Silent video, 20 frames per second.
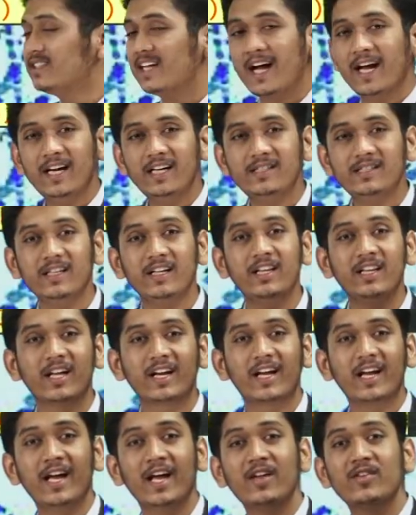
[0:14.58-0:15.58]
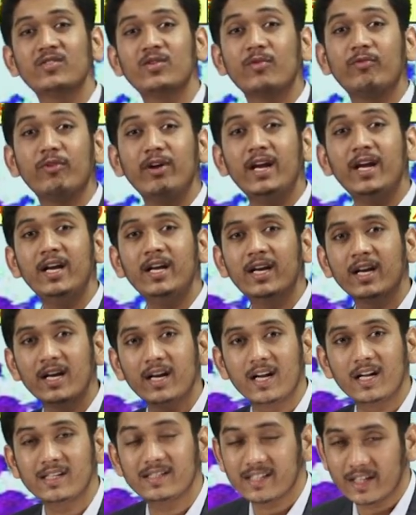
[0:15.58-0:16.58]
sites in the case of
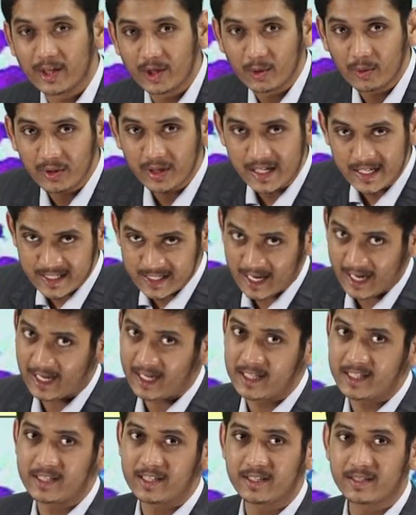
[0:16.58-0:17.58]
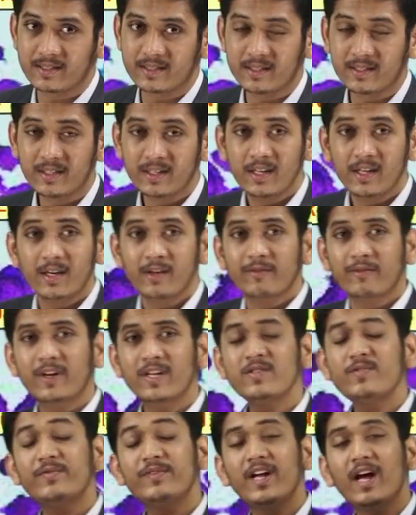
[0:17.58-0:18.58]
internal security challenges.
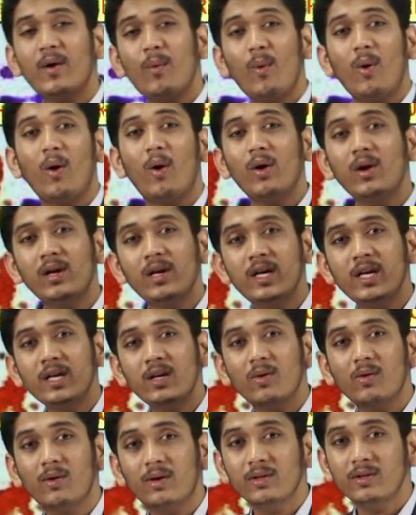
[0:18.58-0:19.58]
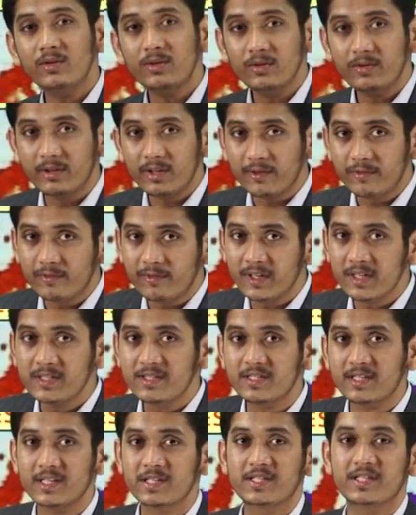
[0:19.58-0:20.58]
Friends, we have already gone through different
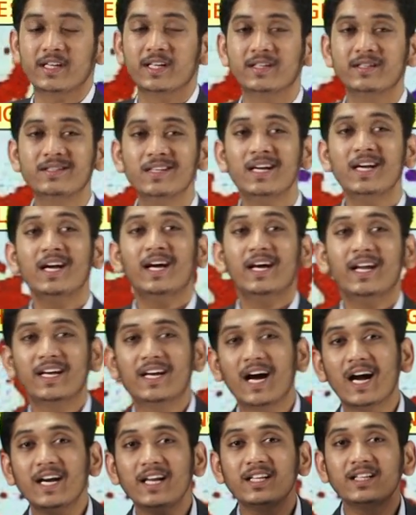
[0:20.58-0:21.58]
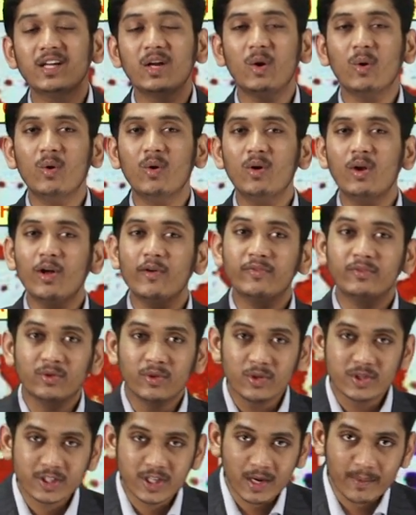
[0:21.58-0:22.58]
sessions regarding the role of
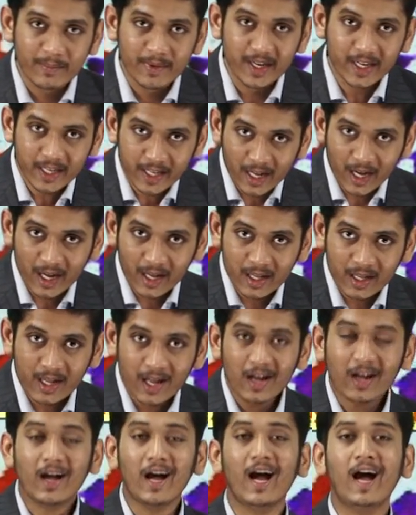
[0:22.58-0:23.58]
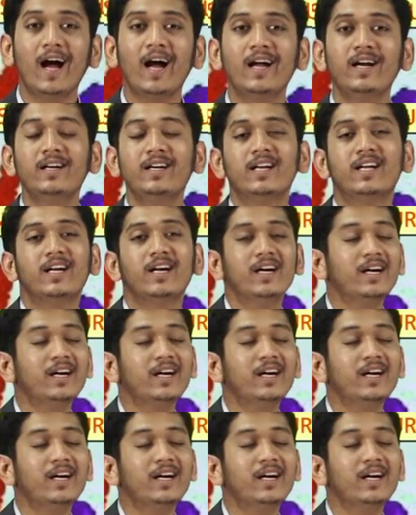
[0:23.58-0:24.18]
social media and